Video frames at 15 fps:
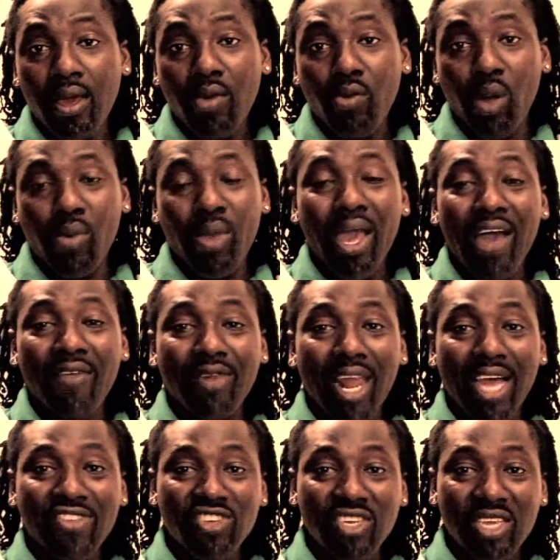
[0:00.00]
When we have
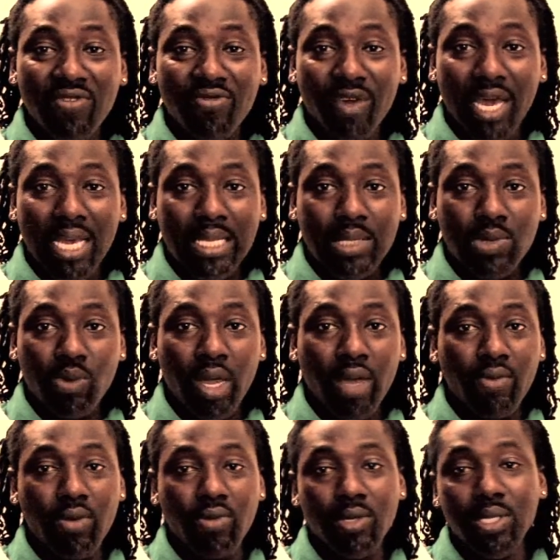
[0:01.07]
larger events where
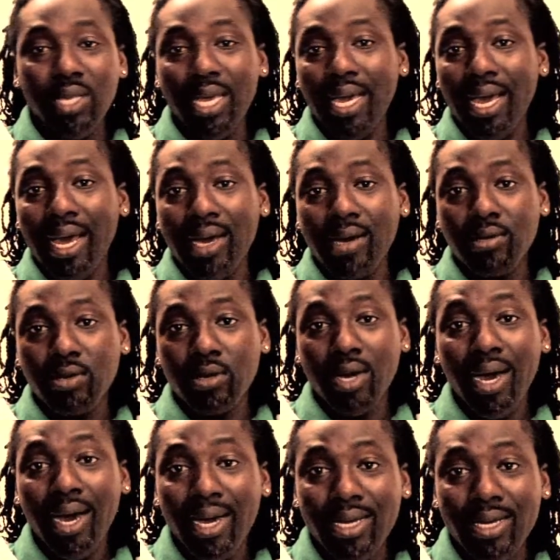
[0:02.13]
we would take out or
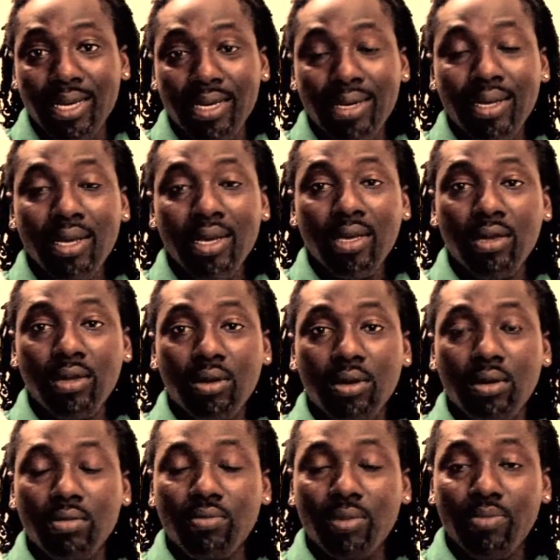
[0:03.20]
hire,
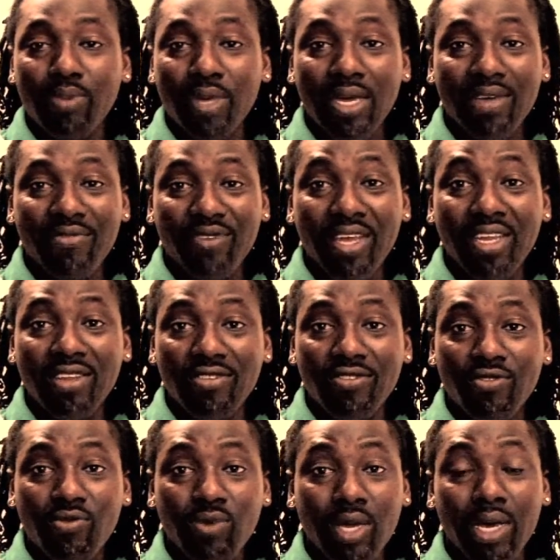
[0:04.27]
bigger
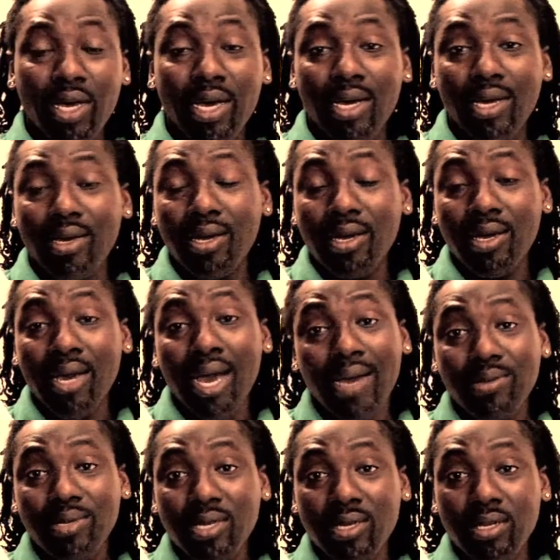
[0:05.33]
venues, we are
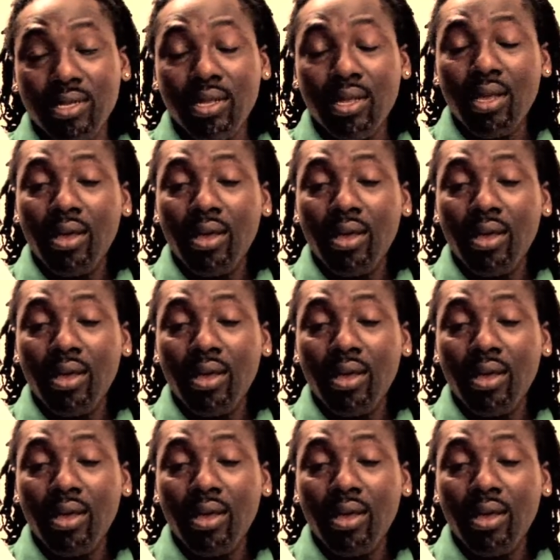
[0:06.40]
counting,